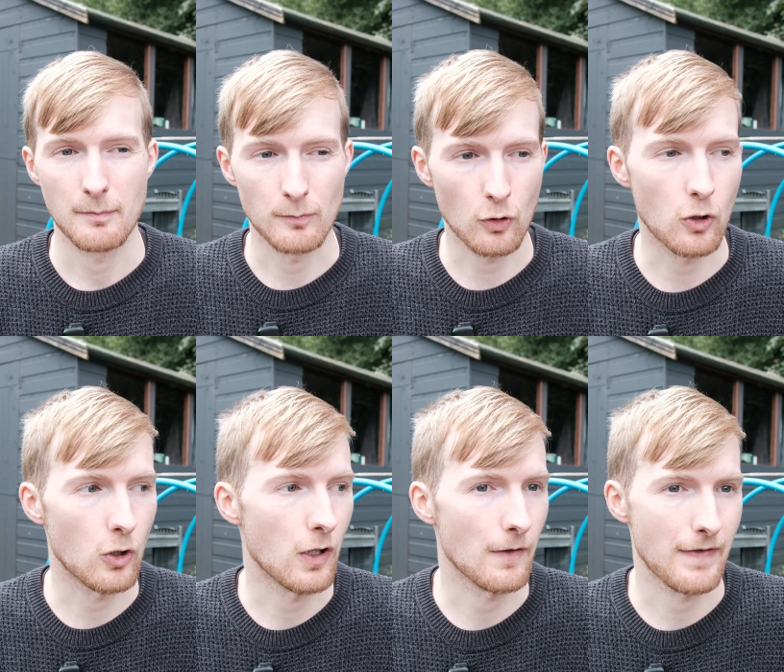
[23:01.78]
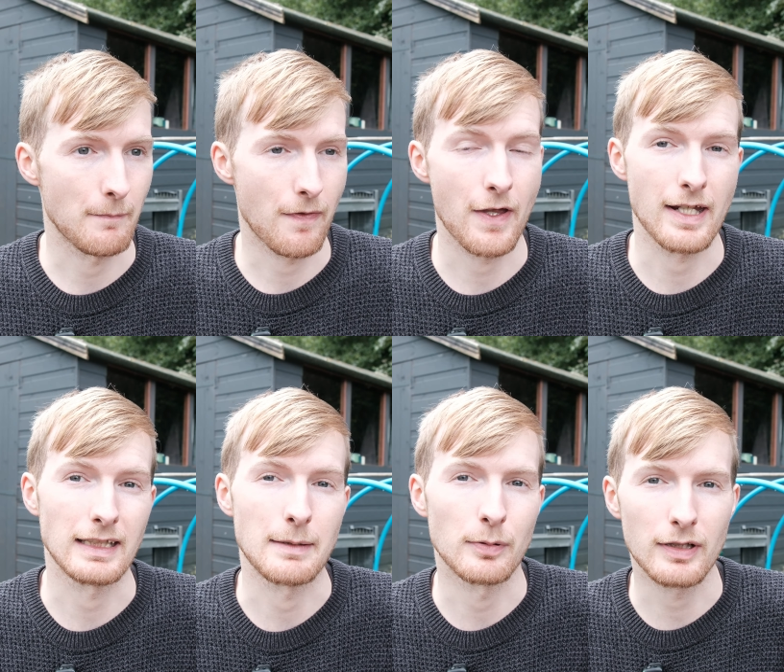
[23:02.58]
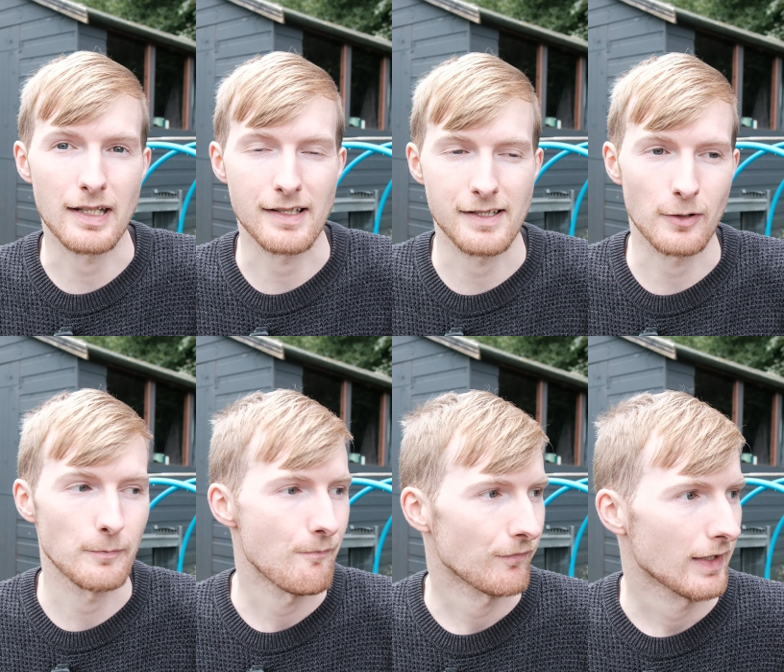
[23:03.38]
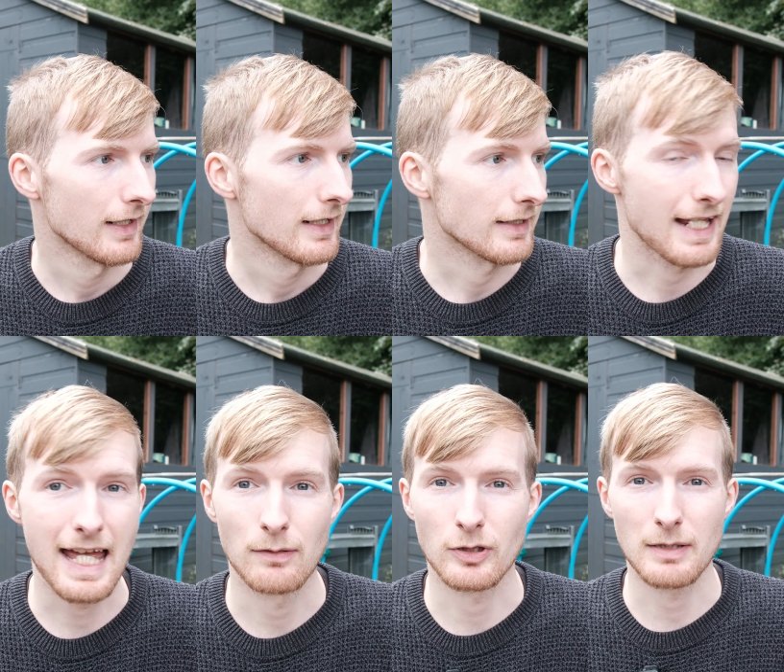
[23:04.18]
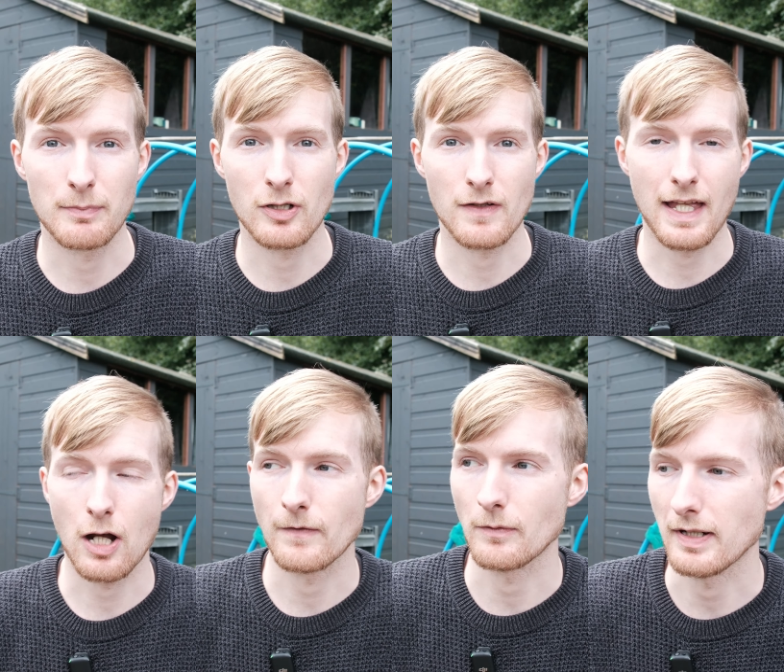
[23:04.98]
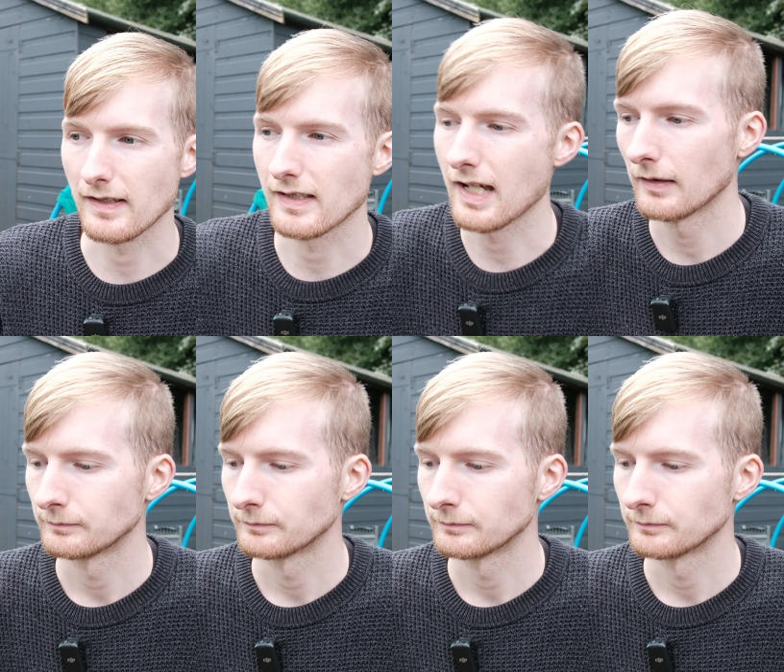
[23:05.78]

more of them 30-litre buckets. So yeah, we're going to be doing that over the winter.